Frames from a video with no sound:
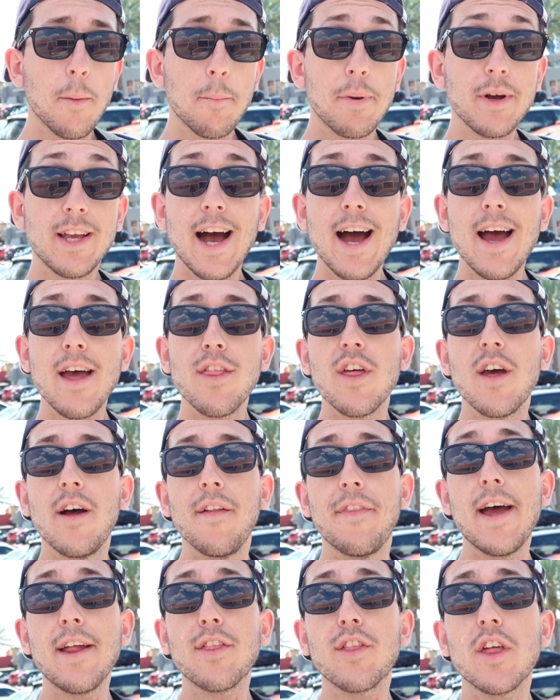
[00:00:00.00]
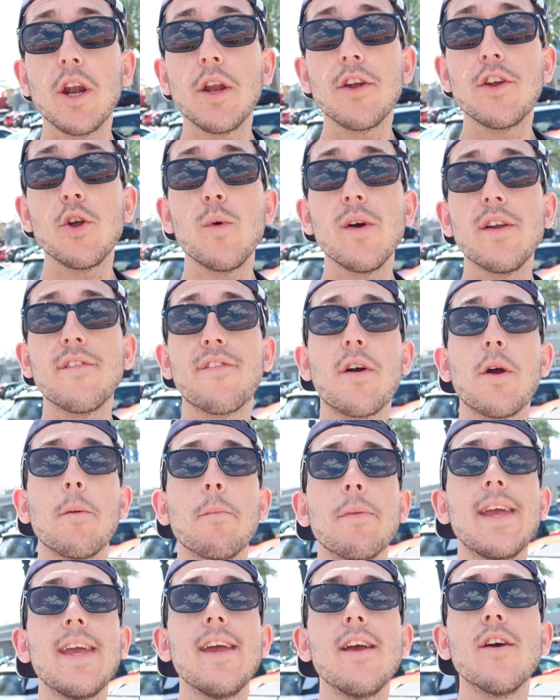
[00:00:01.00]
But guys, that's gonna do it
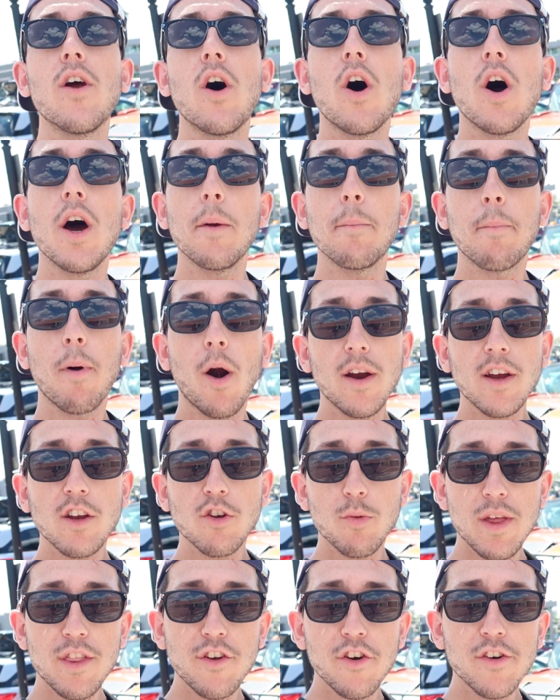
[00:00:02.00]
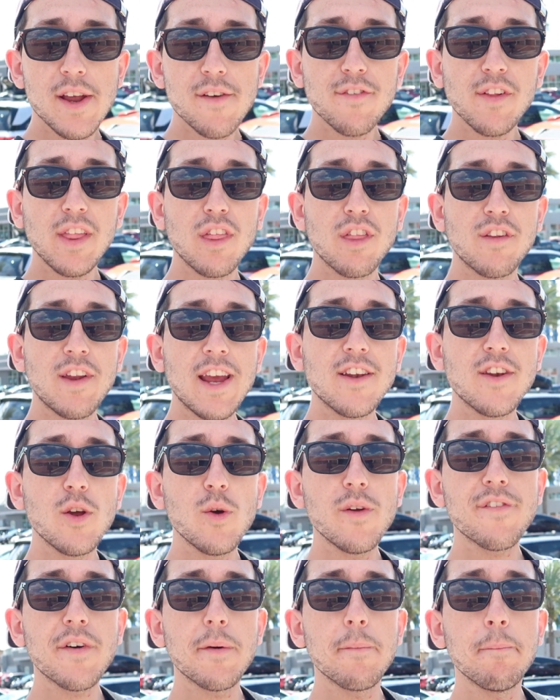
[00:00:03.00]
from here on ParkTwister. Definitely stay
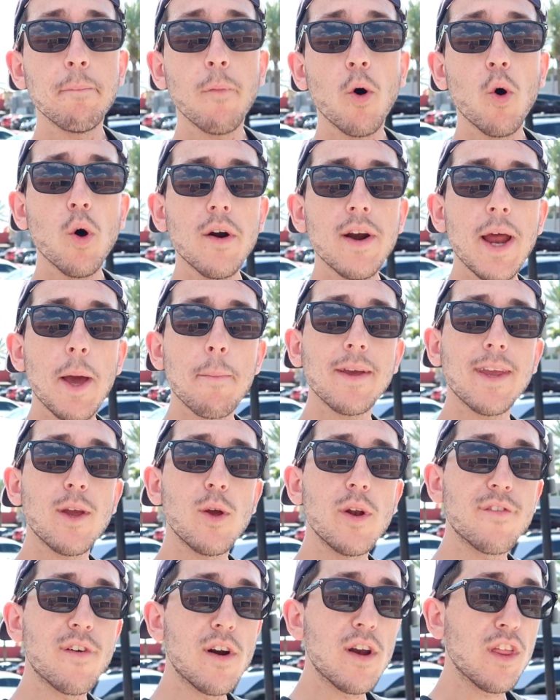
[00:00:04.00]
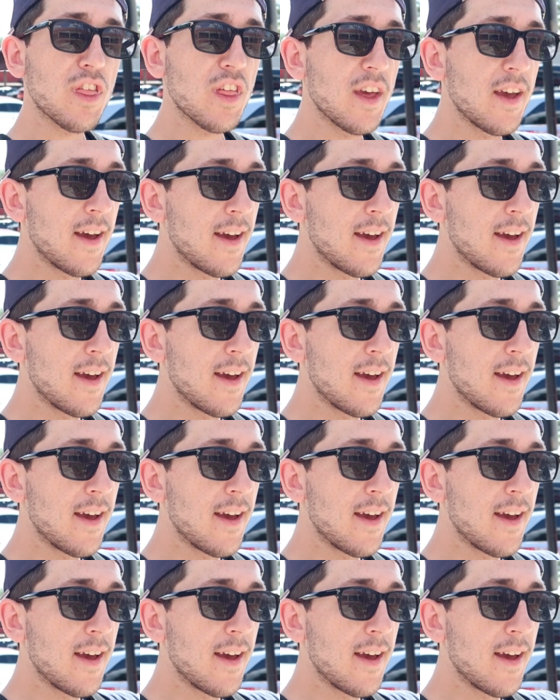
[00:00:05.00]
tuned for more Epic Universe